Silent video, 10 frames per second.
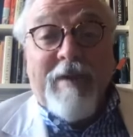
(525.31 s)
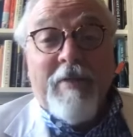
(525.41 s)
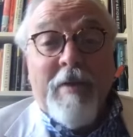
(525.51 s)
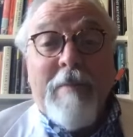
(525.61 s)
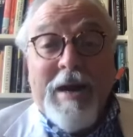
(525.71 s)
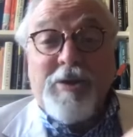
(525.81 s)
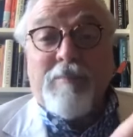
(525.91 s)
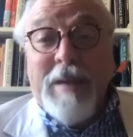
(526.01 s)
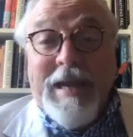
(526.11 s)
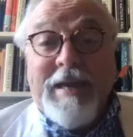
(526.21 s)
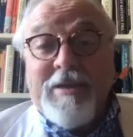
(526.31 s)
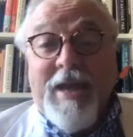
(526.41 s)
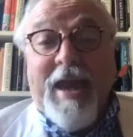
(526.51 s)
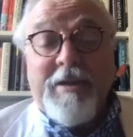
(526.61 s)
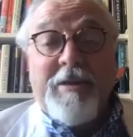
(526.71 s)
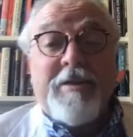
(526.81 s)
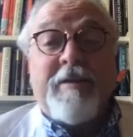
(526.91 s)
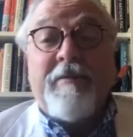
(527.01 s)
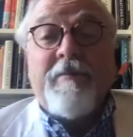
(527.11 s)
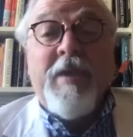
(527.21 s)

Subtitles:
other much bigger sectors of